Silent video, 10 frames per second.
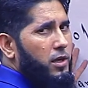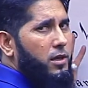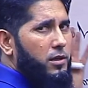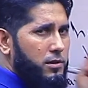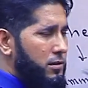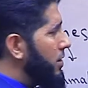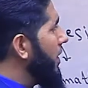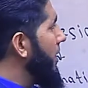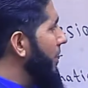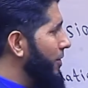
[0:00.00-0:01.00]
is
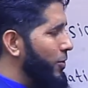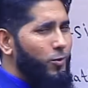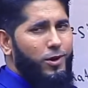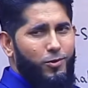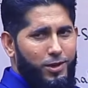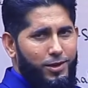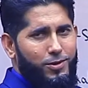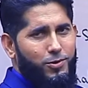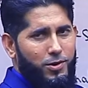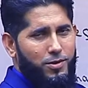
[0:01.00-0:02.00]
and what really
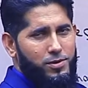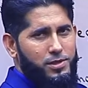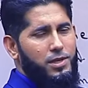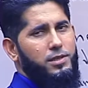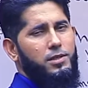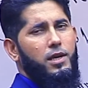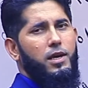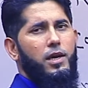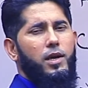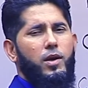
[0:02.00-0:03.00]
coherence is.
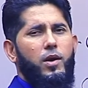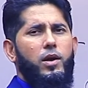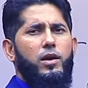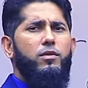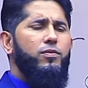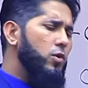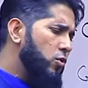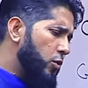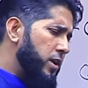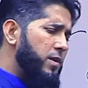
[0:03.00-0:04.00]
If
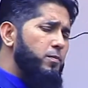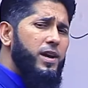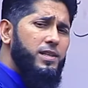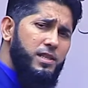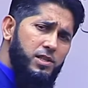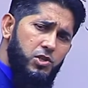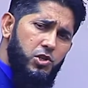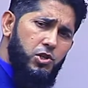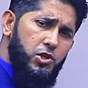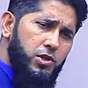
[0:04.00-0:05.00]
you read a
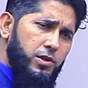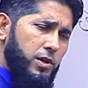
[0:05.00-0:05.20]
passage